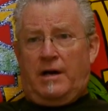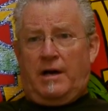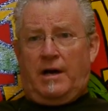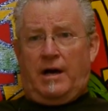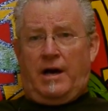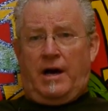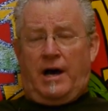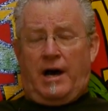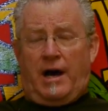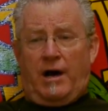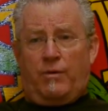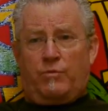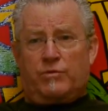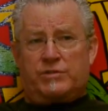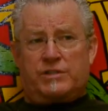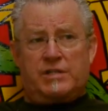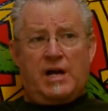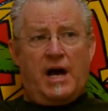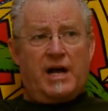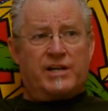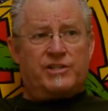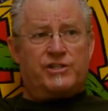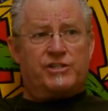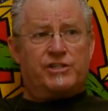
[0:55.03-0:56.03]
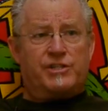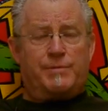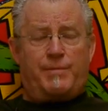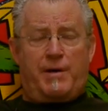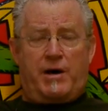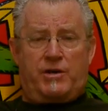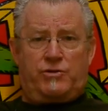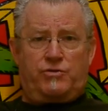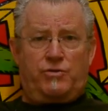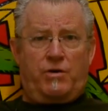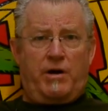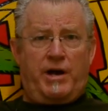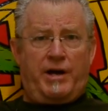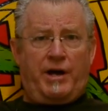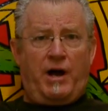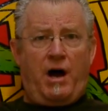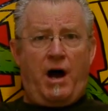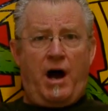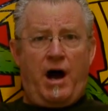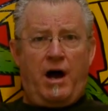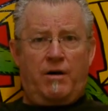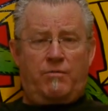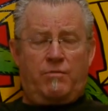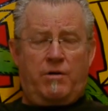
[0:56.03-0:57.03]
was not just about drawing
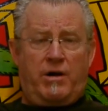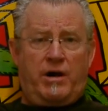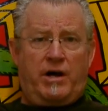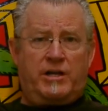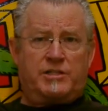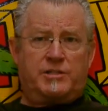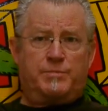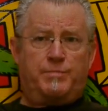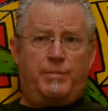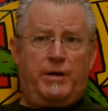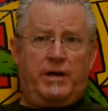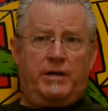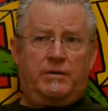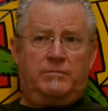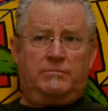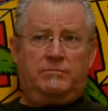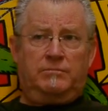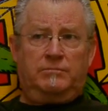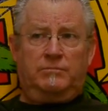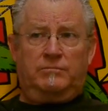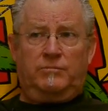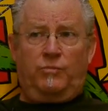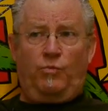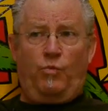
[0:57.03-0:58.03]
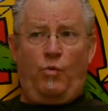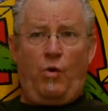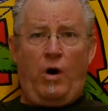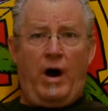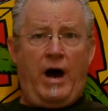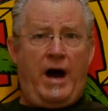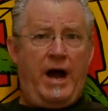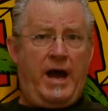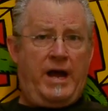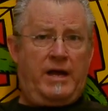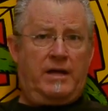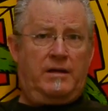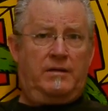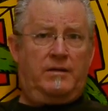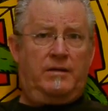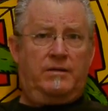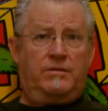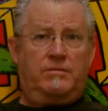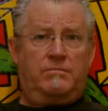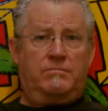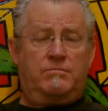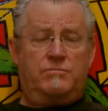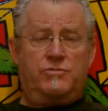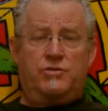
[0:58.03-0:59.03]
hot rods, but why you
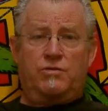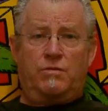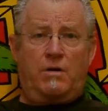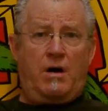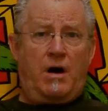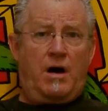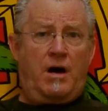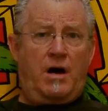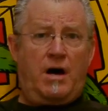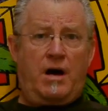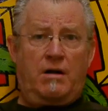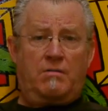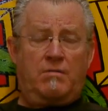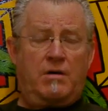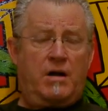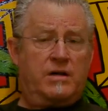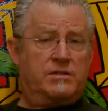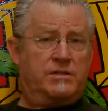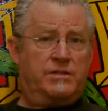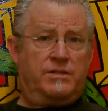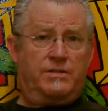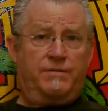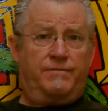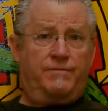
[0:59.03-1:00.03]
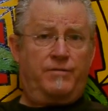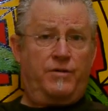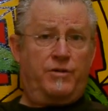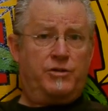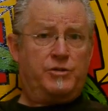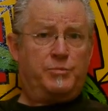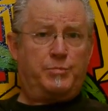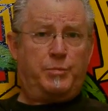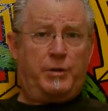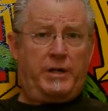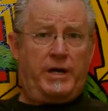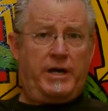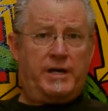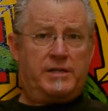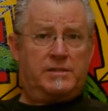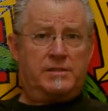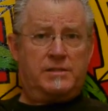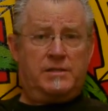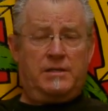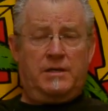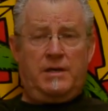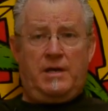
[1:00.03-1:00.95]
draw hot rods in the first place.